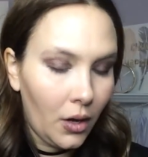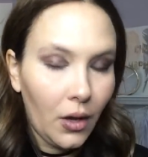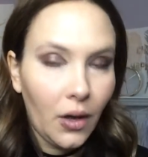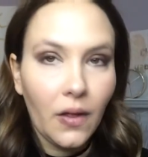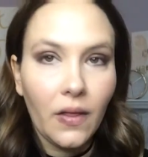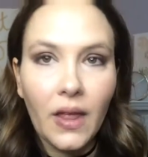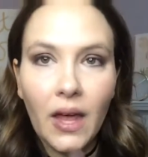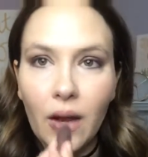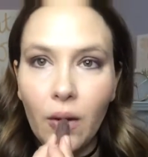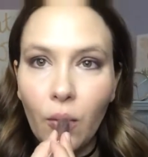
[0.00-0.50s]

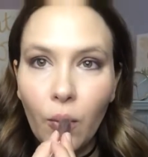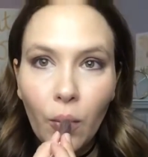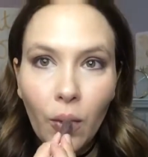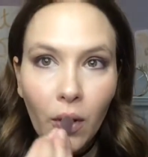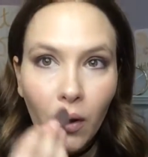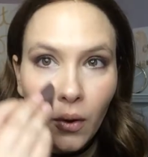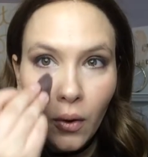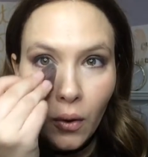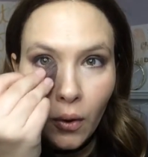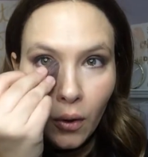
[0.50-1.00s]
And then
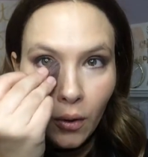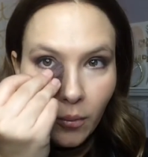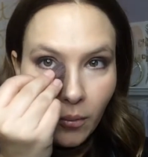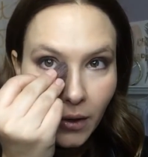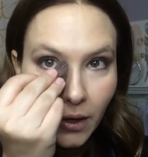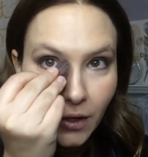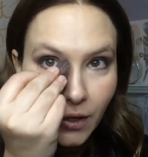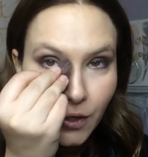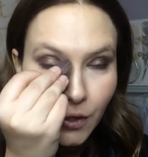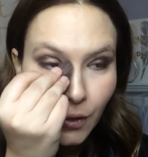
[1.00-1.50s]
I'm
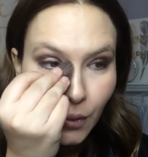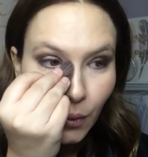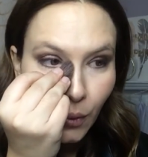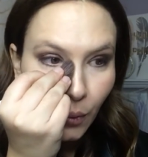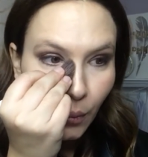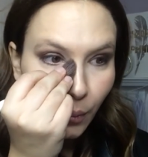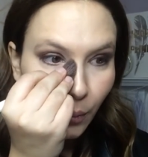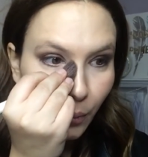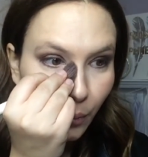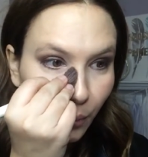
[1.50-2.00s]
gonna
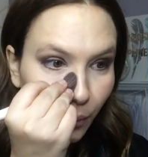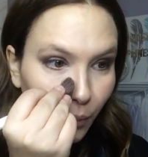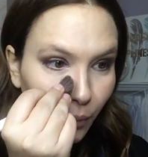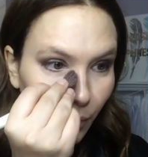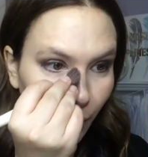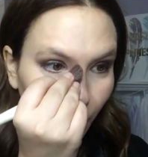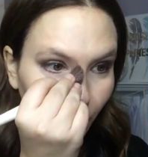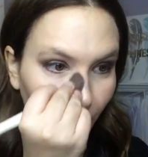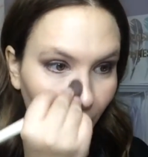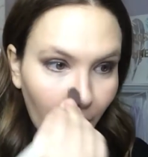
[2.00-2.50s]
do
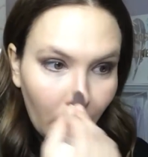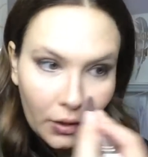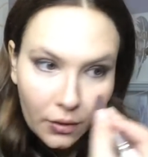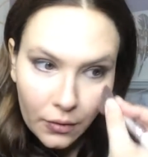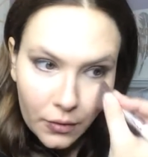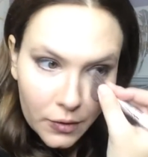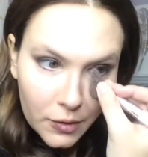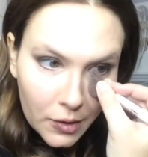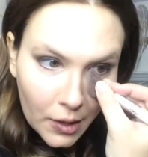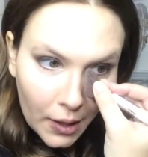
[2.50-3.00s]
on
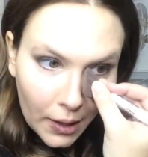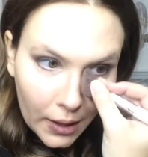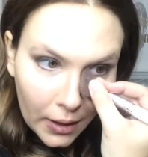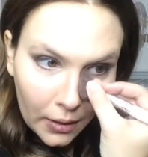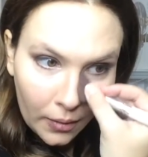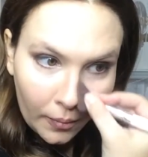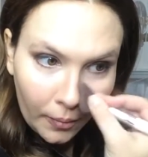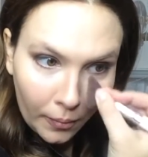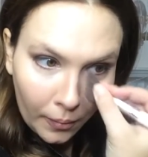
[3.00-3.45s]
either side,